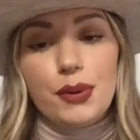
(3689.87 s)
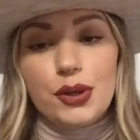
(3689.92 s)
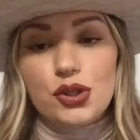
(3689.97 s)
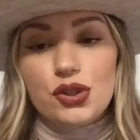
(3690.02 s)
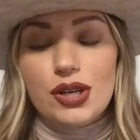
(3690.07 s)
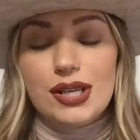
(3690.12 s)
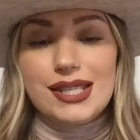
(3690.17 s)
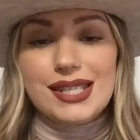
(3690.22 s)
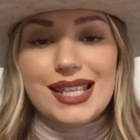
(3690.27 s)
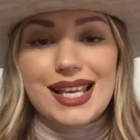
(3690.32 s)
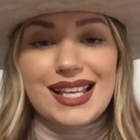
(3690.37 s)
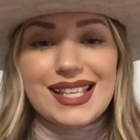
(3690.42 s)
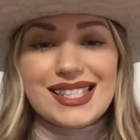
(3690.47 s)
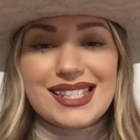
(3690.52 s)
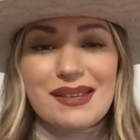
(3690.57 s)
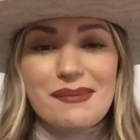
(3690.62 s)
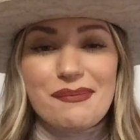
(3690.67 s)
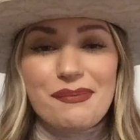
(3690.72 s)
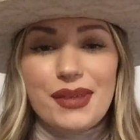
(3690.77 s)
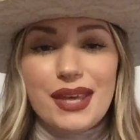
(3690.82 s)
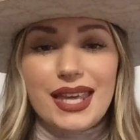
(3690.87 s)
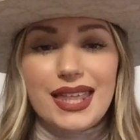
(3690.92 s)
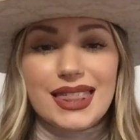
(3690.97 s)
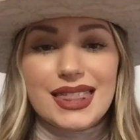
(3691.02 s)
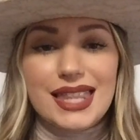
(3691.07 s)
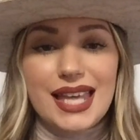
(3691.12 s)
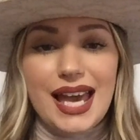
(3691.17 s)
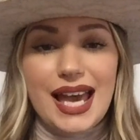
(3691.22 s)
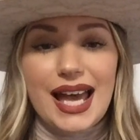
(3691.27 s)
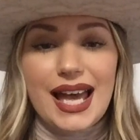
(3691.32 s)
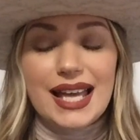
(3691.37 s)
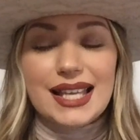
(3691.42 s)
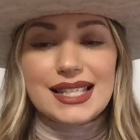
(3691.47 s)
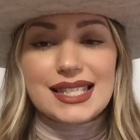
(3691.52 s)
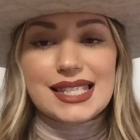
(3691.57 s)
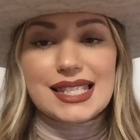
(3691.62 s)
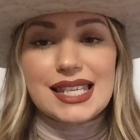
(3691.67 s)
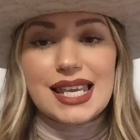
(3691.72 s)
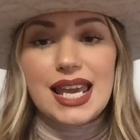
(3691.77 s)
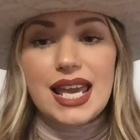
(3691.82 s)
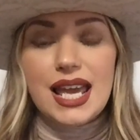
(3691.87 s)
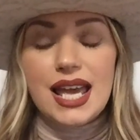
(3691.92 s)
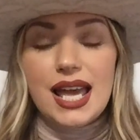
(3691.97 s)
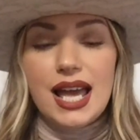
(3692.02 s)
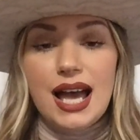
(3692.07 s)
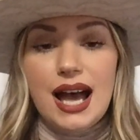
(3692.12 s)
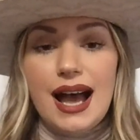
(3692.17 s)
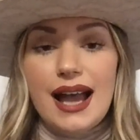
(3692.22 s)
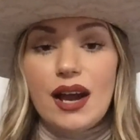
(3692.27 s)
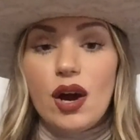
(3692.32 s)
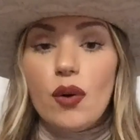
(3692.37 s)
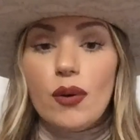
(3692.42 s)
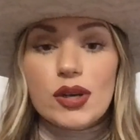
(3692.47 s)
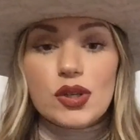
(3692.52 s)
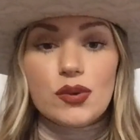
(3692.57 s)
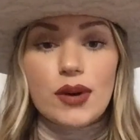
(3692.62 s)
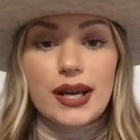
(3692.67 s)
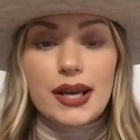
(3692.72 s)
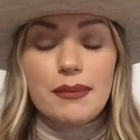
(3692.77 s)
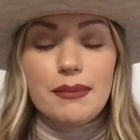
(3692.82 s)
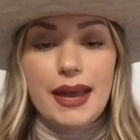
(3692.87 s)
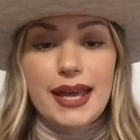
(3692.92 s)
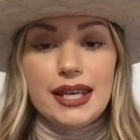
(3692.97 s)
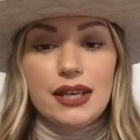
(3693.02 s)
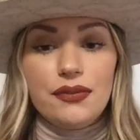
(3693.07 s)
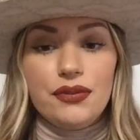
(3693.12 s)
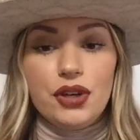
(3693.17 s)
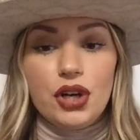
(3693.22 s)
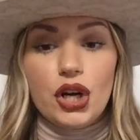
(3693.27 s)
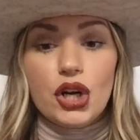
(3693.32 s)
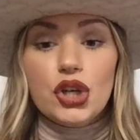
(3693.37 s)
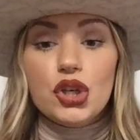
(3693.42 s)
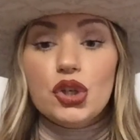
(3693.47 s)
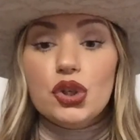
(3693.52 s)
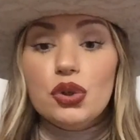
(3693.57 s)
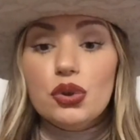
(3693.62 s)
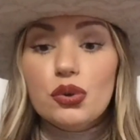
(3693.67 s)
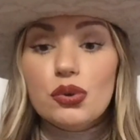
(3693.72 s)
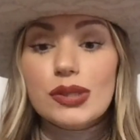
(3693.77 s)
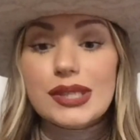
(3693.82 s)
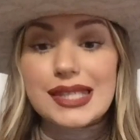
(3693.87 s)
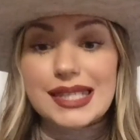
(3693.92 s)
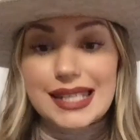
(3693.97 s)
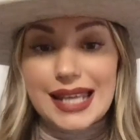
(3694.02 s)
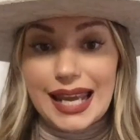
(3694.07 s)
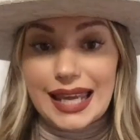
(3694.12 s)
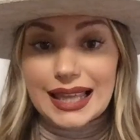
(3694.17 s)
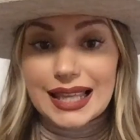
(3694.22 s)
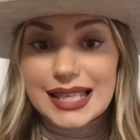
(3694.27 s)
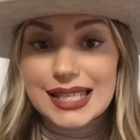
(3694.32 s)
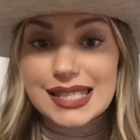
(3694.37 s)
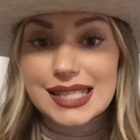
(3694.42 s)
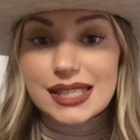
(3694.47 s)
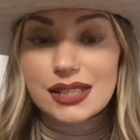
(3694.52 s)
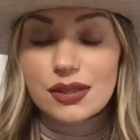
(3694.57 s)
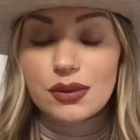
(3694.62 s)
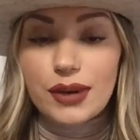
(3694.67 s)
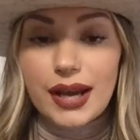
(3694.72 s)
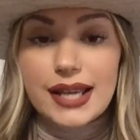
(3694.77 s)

Patrice, that is something that I always recommend if you're a new stylist.